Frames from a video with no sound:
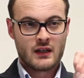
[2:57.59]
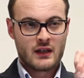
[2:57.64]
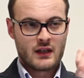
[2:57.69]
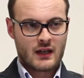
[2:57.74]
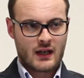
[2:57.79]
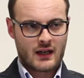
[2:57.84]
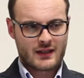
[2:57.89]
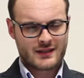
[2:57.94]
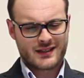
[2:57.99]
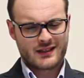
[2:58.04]

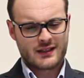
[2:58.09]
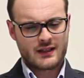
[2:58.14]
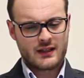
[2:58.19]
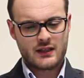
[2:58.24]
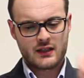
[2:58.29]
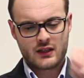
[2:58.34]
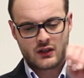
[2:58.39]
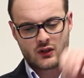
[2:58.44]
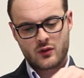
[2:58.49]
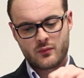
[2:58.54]
as a
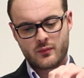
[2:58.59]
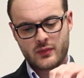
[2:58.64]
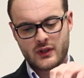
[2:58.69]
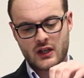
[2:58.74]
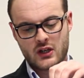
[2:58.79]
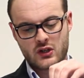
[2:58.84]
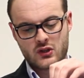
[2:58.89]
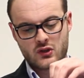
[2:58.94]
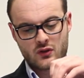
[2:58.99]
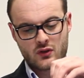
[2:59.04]
linear
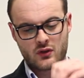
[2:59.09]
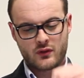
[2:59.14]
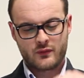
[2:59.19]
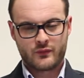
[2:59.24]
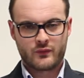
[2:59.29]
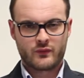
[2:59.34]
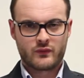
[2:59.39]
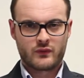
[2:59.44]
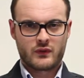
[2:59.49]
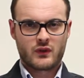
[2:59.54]
combination of
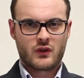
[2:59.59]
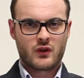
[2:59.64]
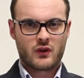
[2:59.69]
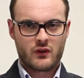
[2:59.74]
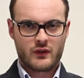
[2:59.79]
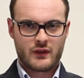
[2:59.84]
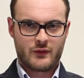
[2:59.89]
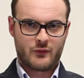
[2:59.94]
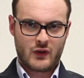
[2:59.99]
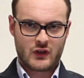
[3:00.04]
all
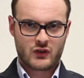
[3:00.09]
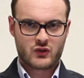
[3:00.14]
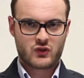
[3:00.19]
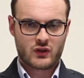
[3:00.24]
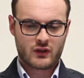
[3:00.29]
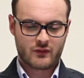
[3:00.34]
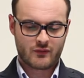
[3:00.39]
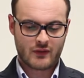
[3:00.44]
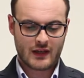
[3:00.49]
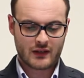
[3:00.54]
the
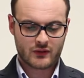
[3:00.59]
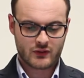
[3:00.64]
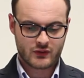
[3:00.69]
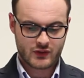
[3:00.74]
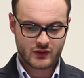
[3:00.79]
functional values